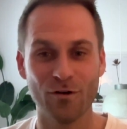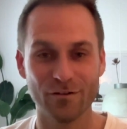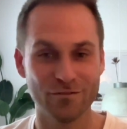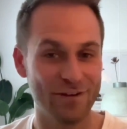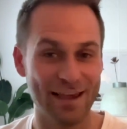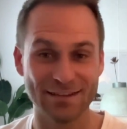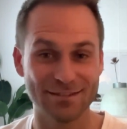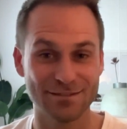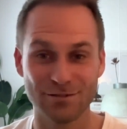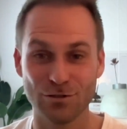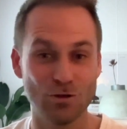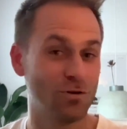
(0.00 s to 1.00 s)
facts.
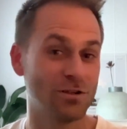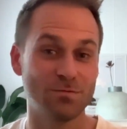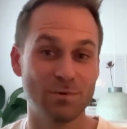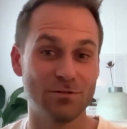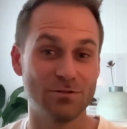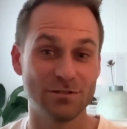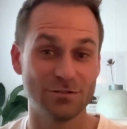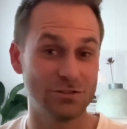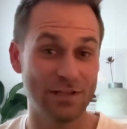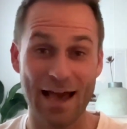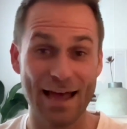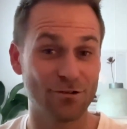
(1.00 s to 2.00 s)
No conspiracies, just
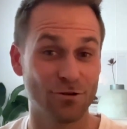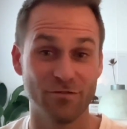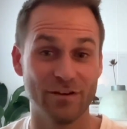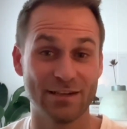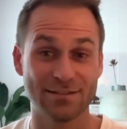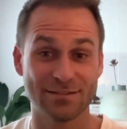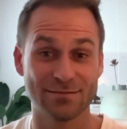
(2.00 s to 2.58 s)
hardcore facts.